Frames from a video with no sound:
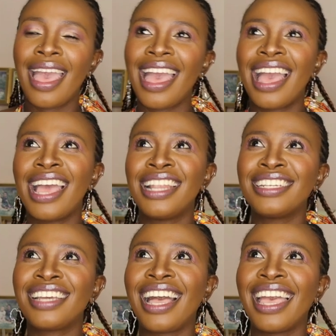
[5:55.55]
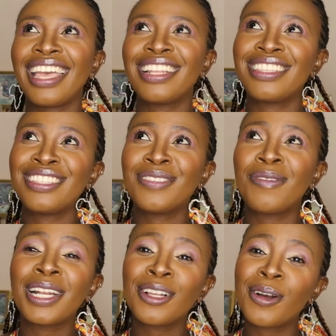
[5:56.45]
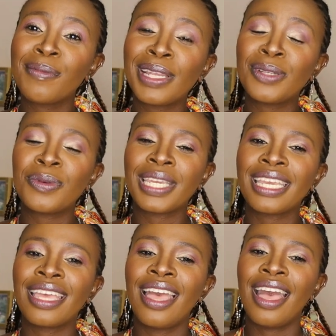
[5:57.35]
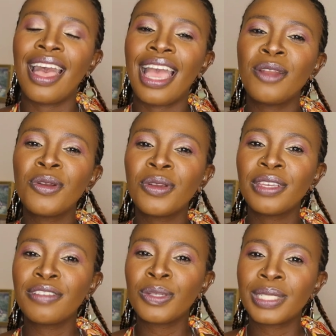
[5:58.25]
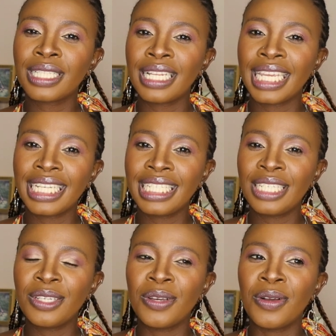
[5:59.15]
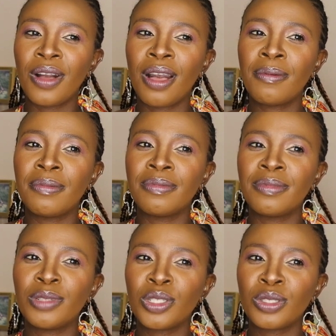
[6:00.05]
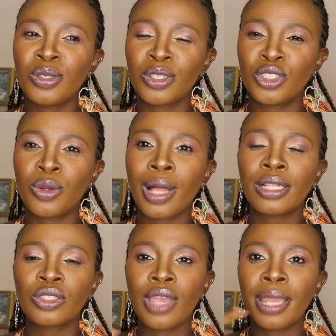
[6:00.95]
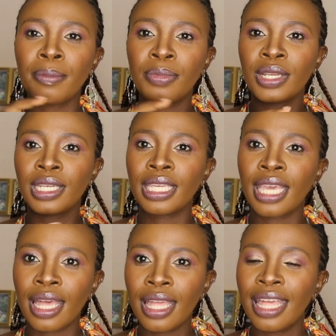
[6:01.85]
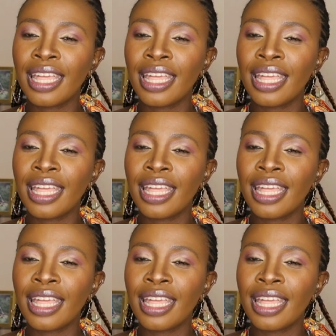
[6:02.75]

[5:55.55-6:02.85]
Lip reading: And I had this one comment where I don't know if it was a lady, just not sure. I'll try and put it here,